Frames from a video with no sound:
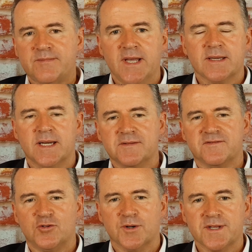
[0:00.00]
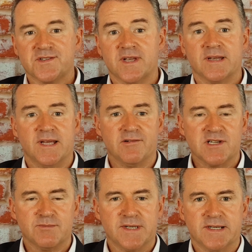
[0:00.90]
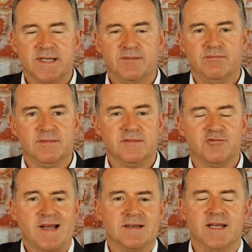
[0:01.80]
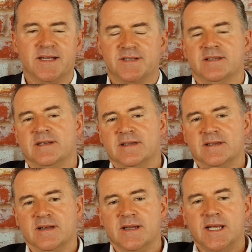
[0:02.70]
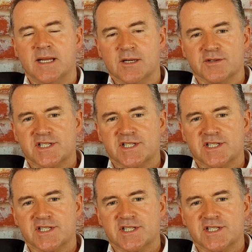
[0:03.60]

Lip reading: came forward and said, here is my granddad leaning on the